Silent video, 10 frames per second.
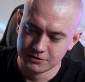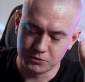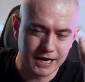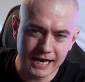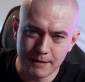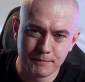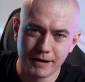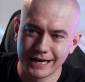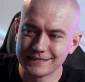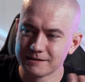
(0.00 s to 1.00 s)
try to keep in
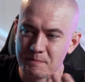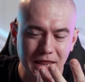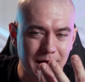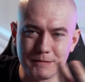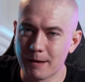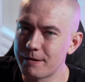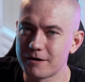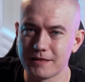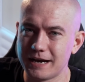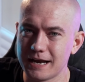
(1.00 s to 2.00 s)
mind I'm not
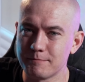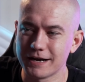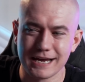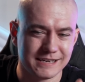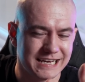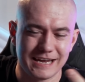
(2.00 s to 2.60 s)
better than anybody,